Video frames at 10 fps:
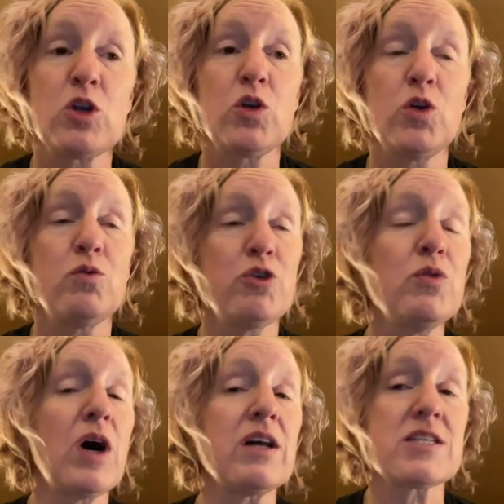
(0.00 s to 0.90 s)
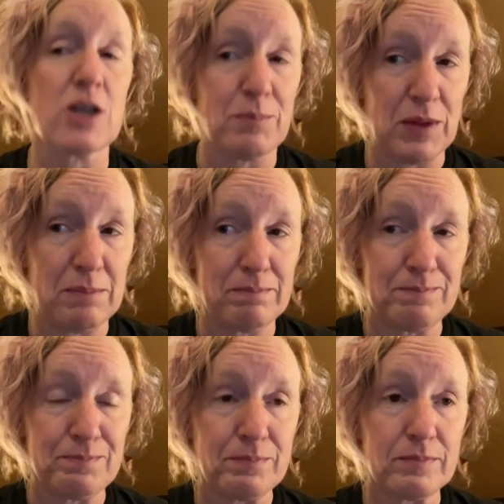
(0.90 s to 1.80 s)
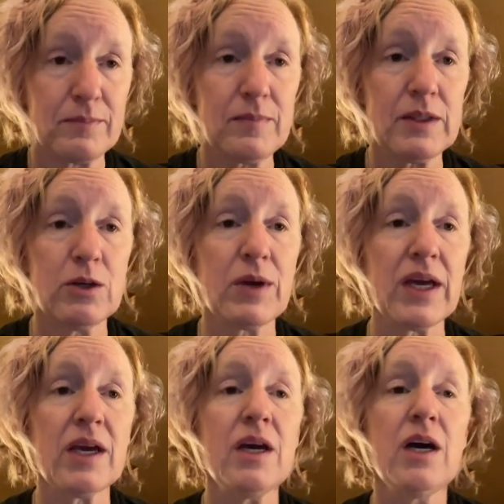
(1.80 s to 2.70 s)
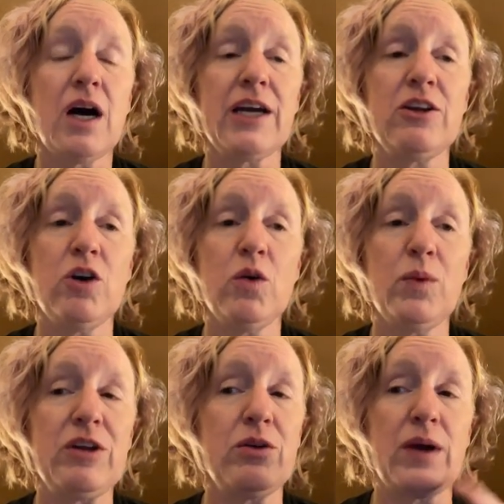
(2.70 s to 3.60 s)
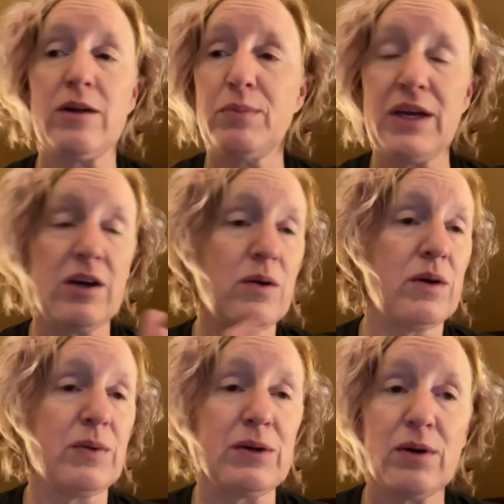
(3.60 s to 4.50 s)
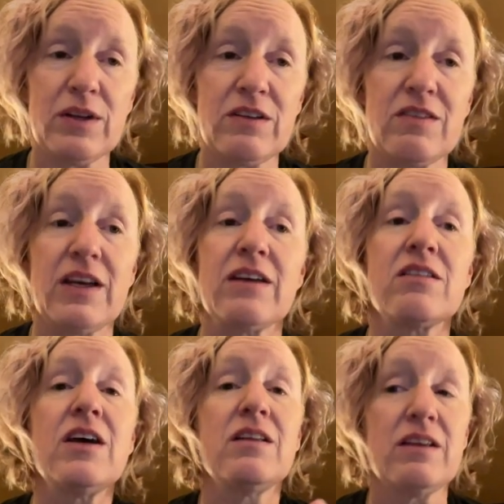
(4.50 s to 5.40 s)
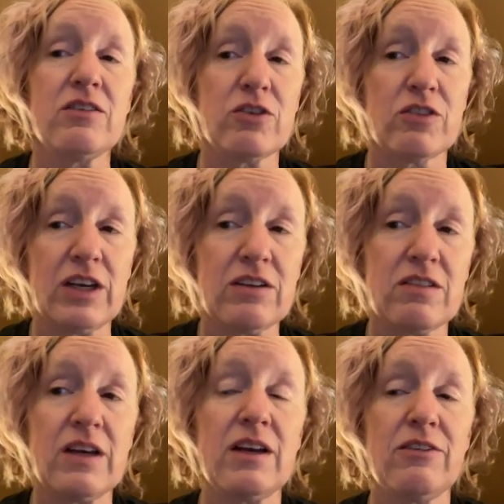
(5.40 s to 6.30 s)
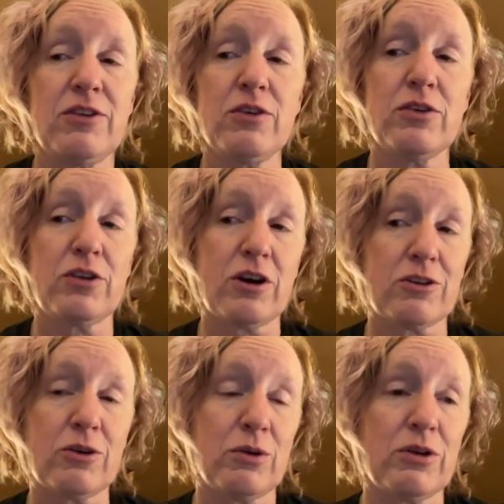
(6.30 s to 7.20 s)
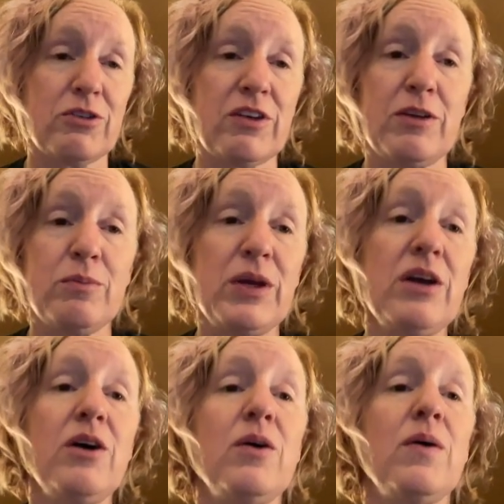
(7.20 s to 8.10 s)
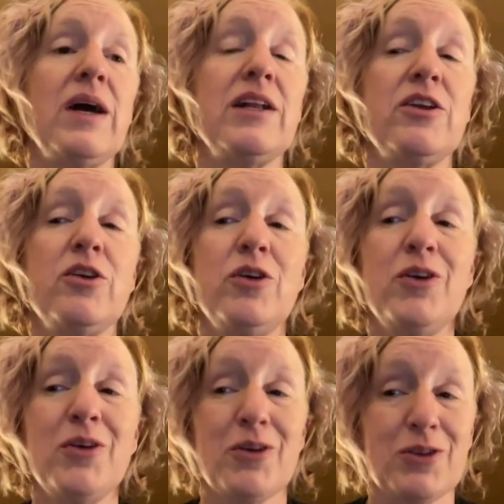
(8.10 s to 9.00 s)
You do not stop them. Okay, I know we do NPO and we do all these things. These are things that if a doctor orders NPO and you're